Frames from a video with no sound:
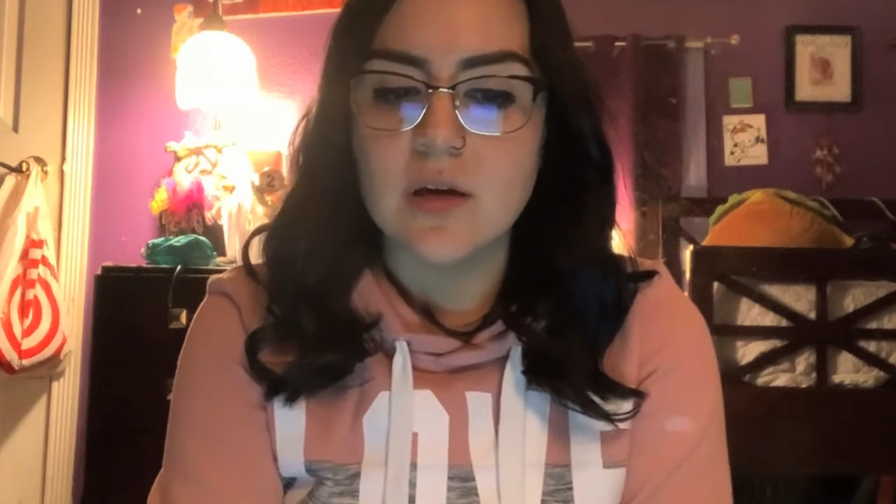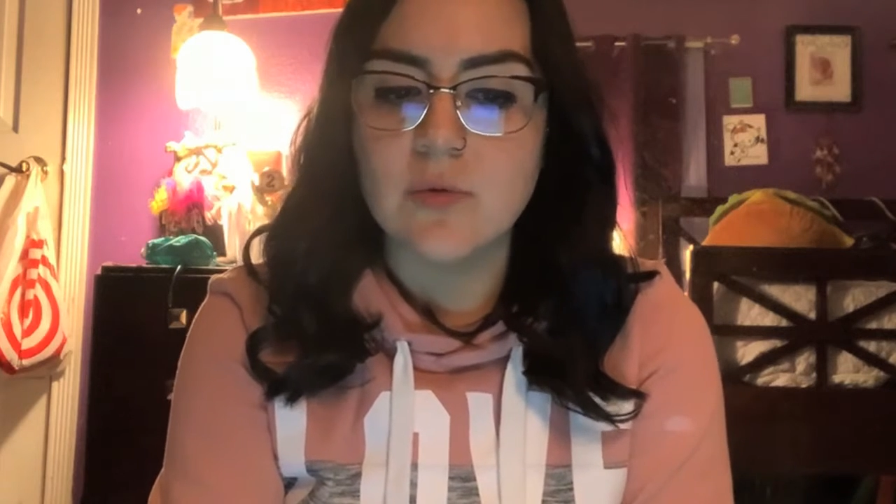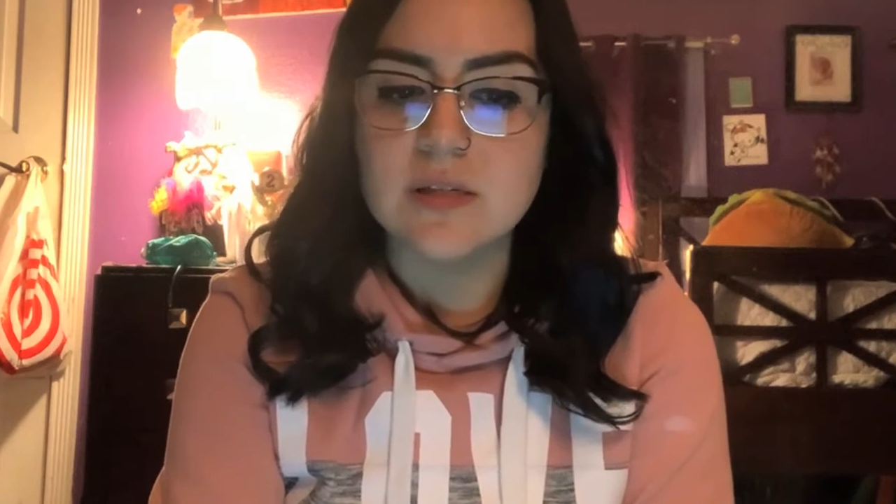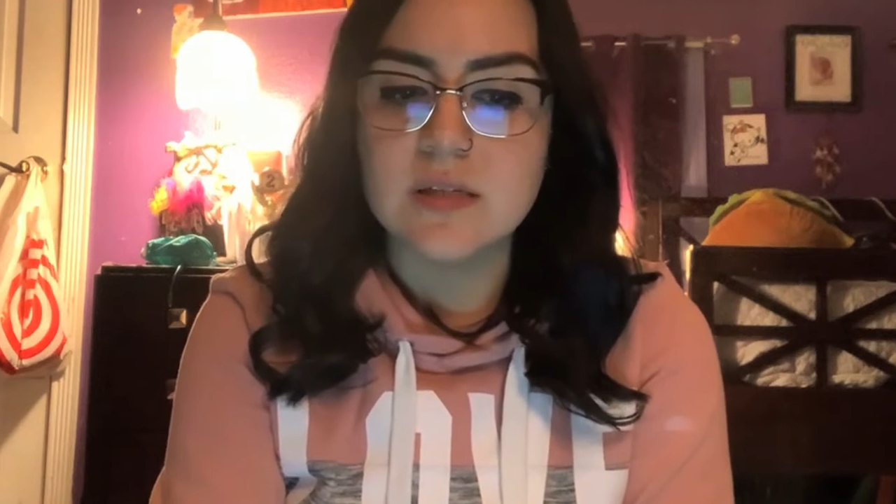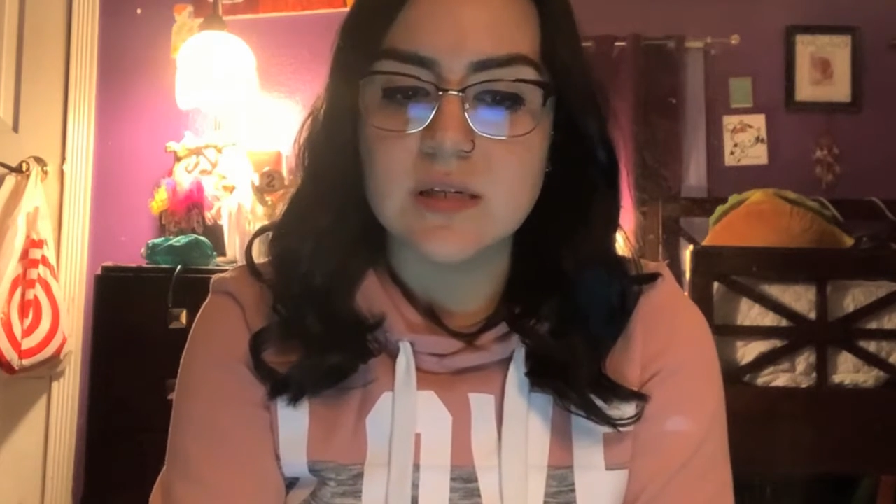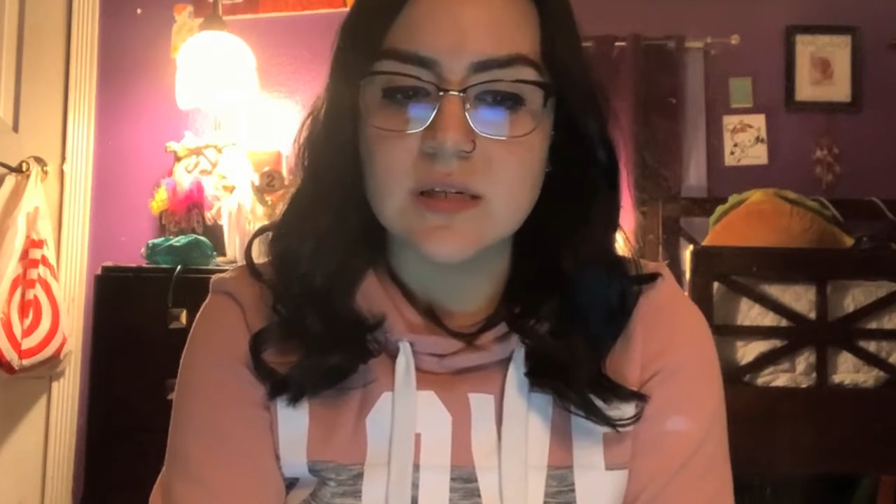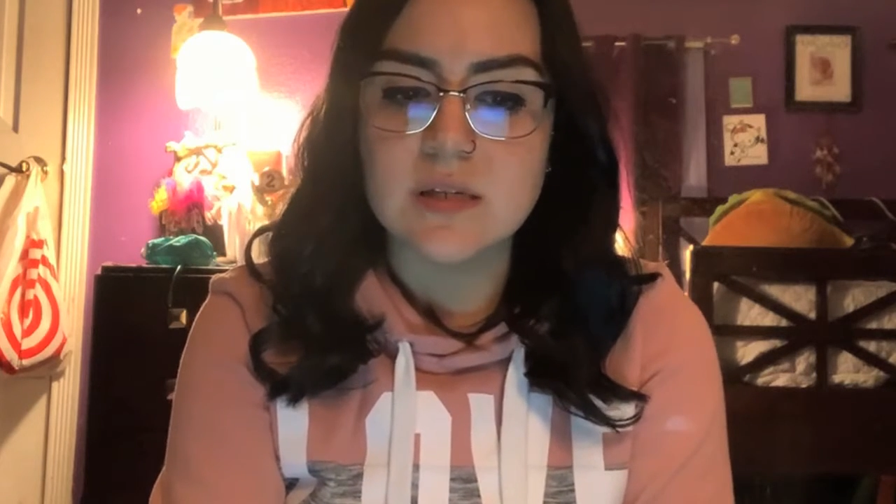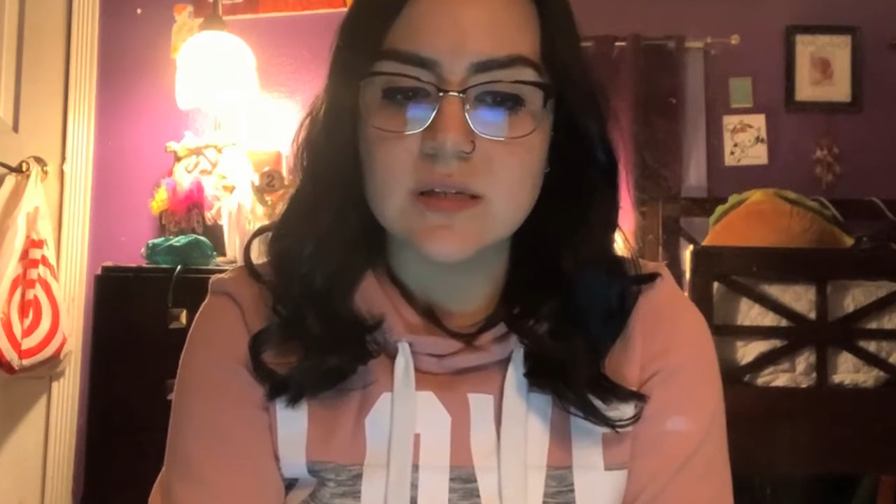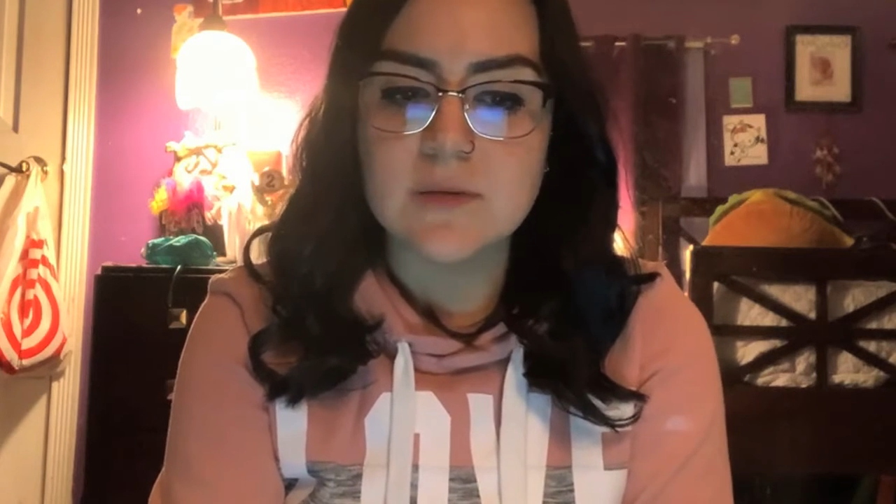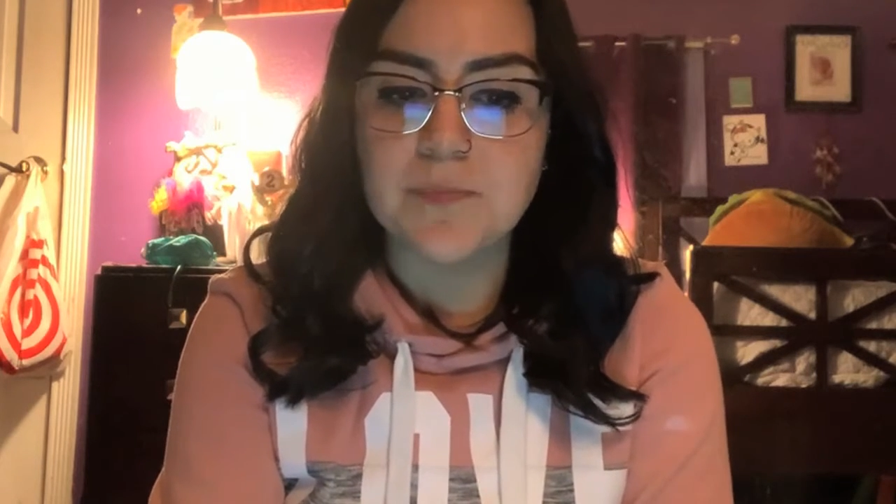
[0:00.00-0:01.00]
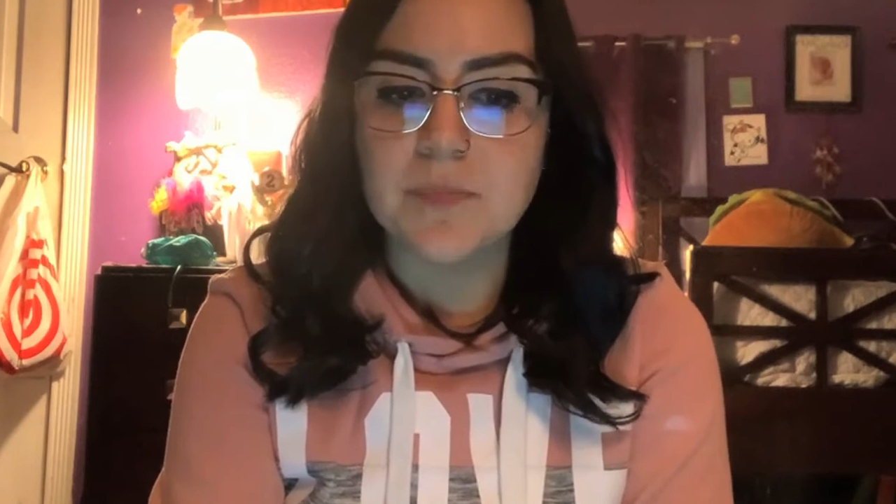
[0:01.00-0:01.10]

linguistics.